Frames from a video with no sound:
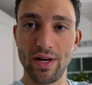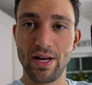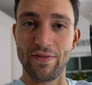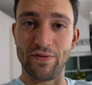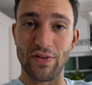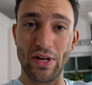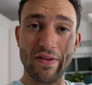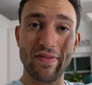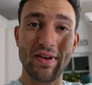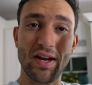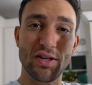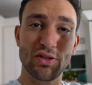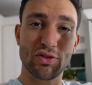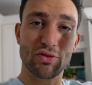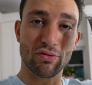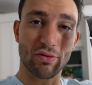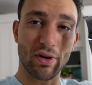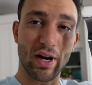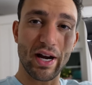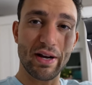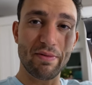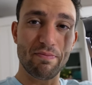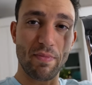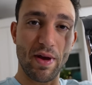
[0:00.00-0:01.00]
If you haven't had
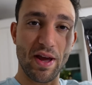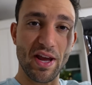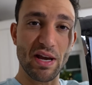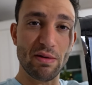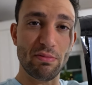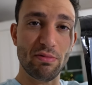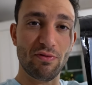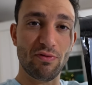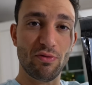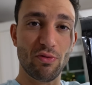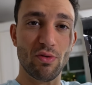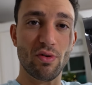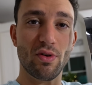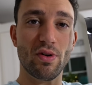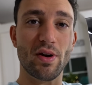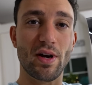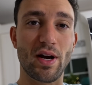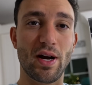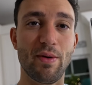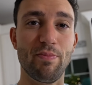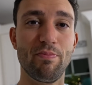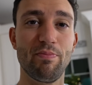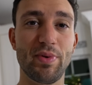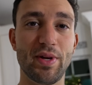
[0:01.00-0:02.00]
dried mango before,
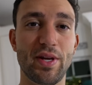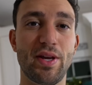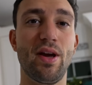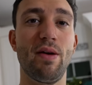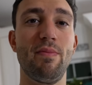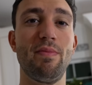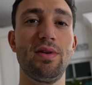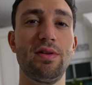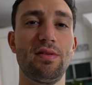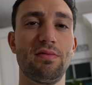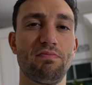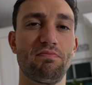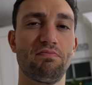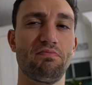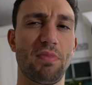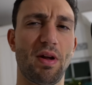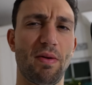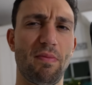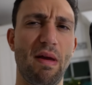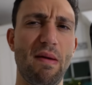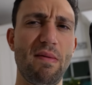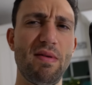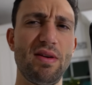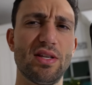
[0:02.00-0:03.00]
I'm becoming
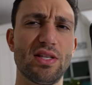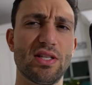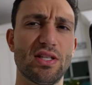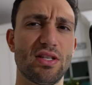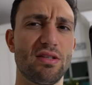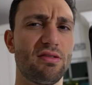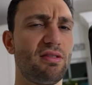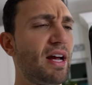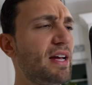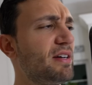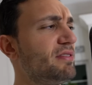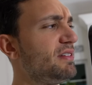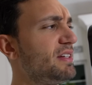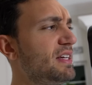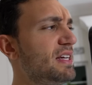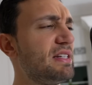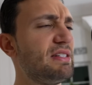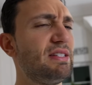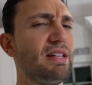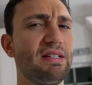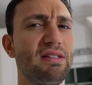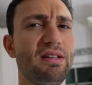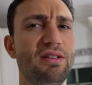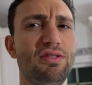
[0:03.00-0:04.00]
maybe slightly
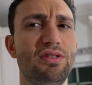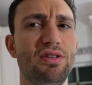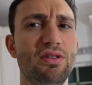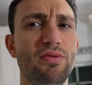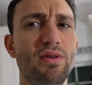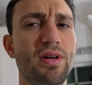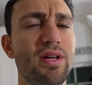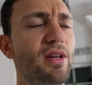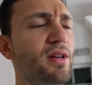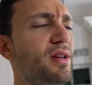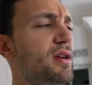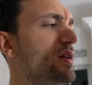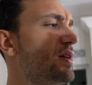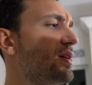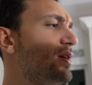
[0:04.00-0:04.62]
addicted to it.